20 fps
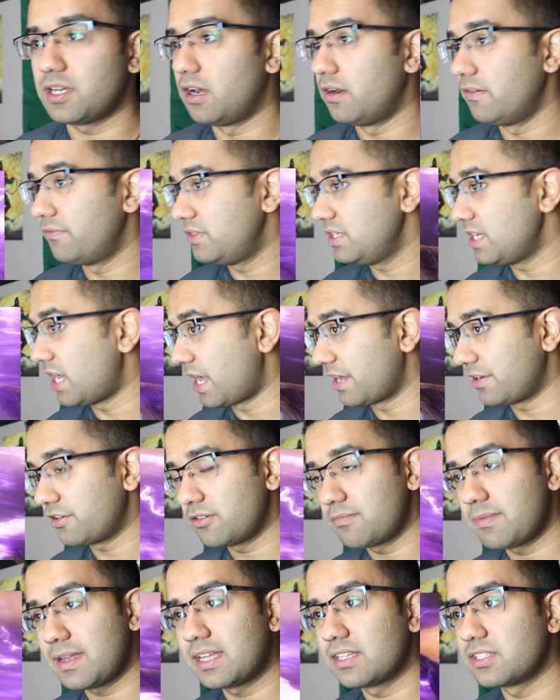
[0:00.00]
of the
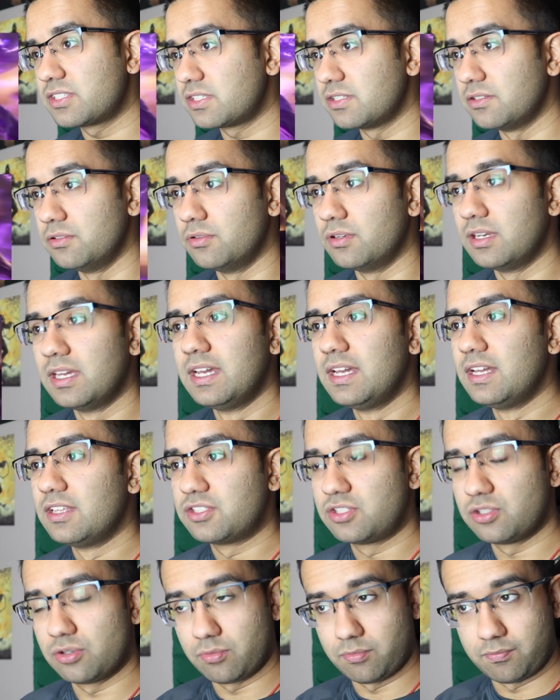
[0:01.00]
Iron Man suit
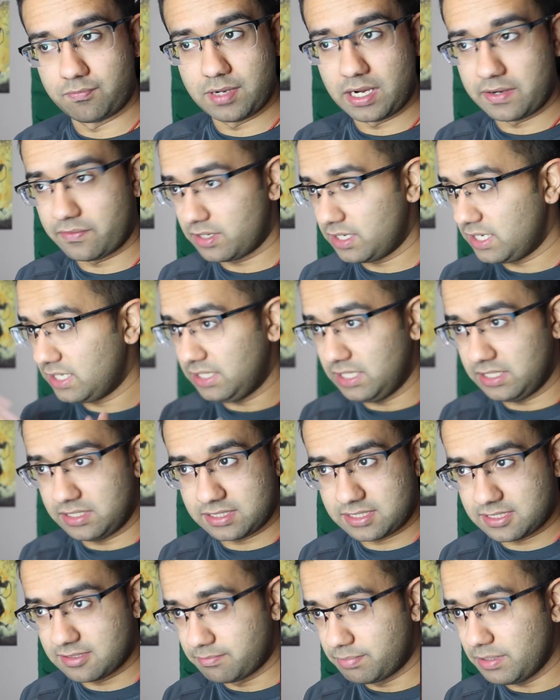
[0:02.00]
to whatever he
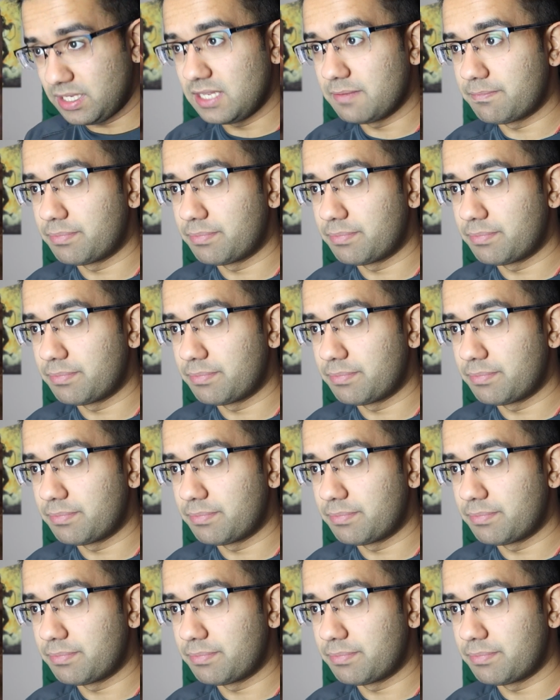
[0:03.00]
needed to be.